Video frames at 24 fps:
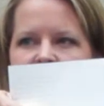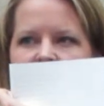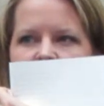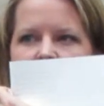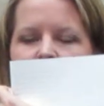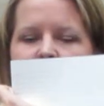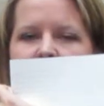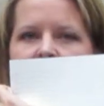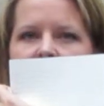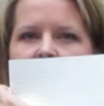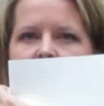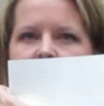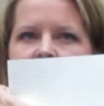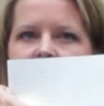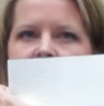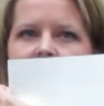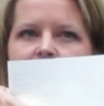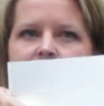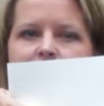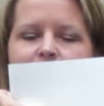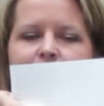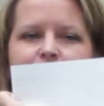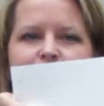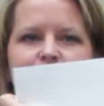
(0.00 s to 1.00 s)
going to want.
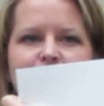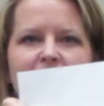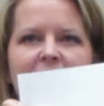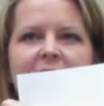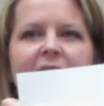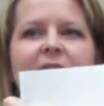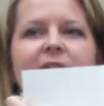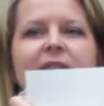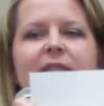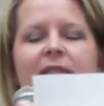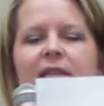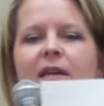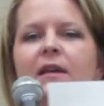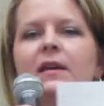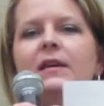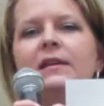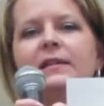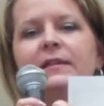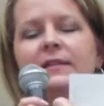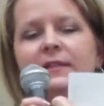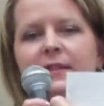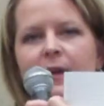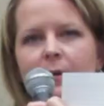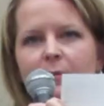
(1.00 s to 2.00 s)
Because
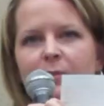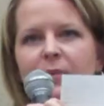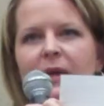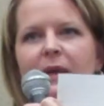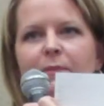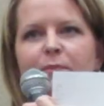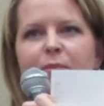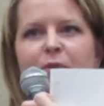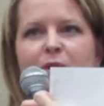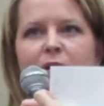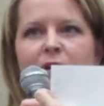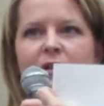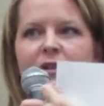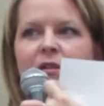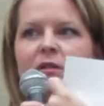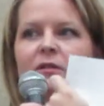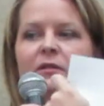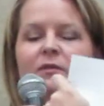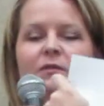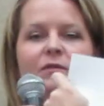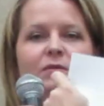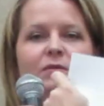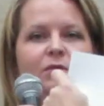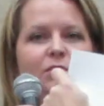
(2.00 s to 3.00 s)
some people
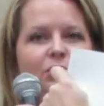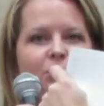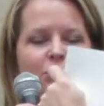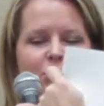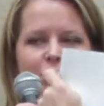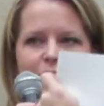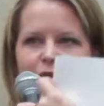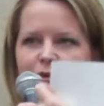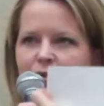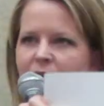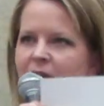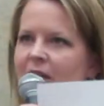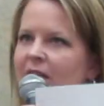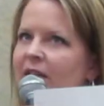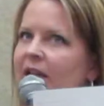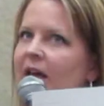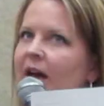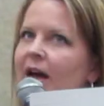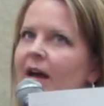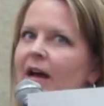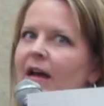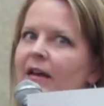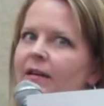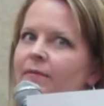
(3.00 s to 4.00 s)
do a
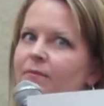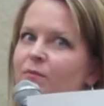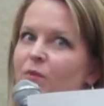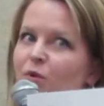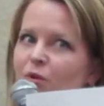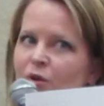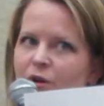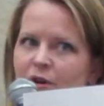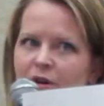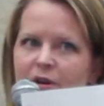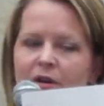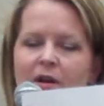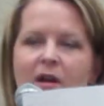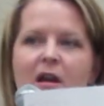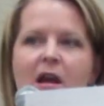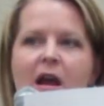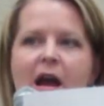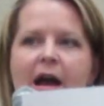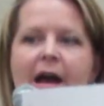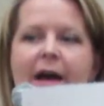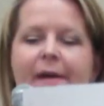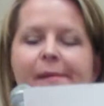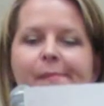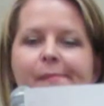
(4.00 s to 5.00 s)
lot more
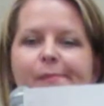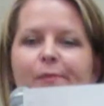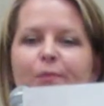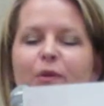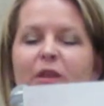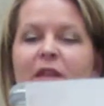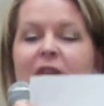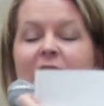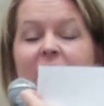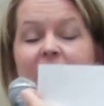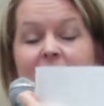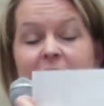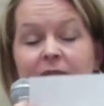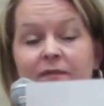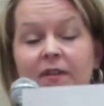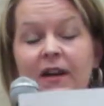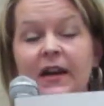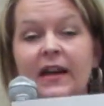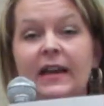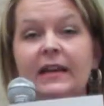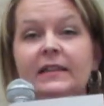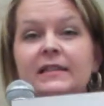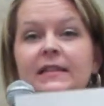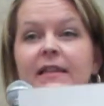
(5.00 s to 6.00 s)
with
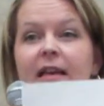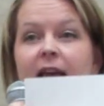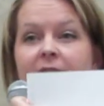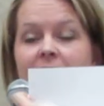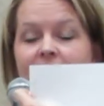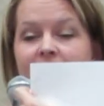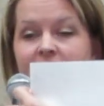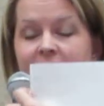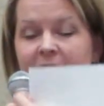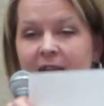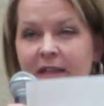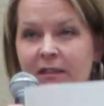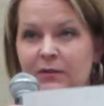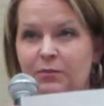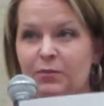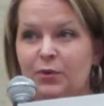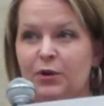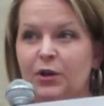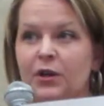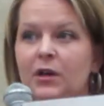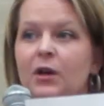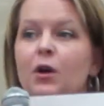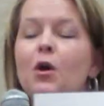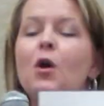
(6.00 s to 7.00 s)
e-bites and
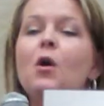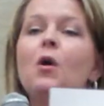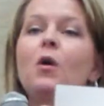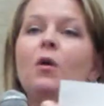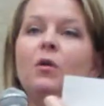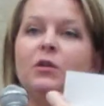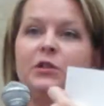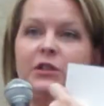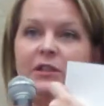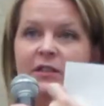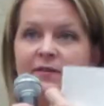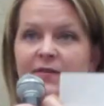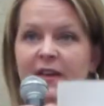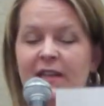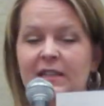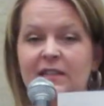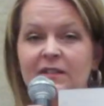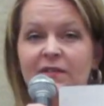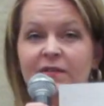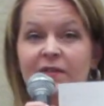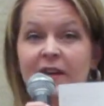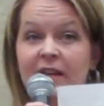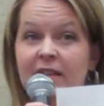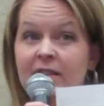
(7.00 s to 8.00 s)
Facebook or just
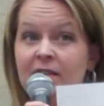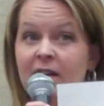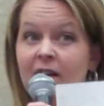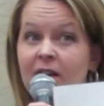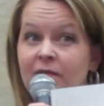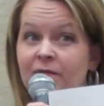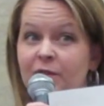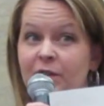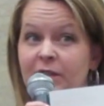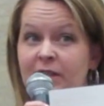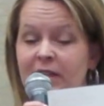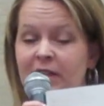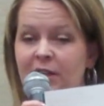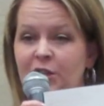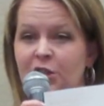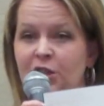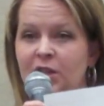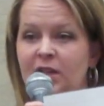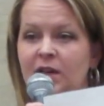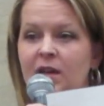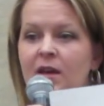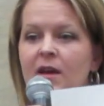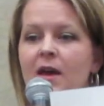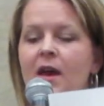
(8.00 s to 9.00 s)
face-to-face
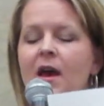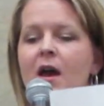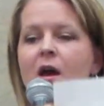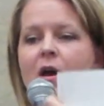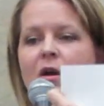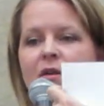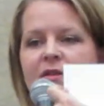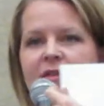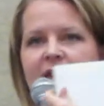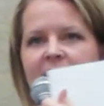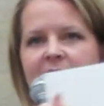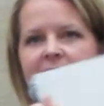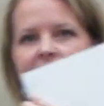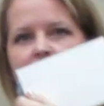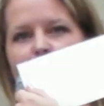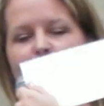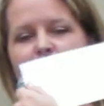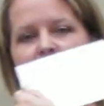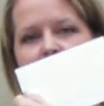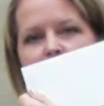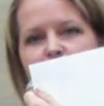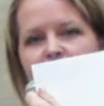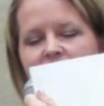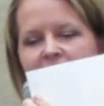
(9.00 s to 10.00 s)
conversation than they
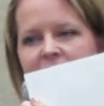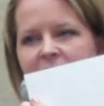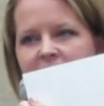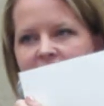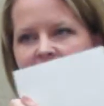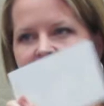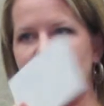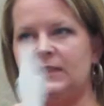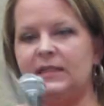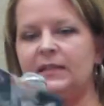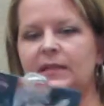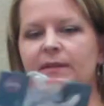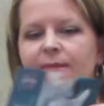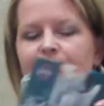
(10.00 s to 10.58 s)
will with these.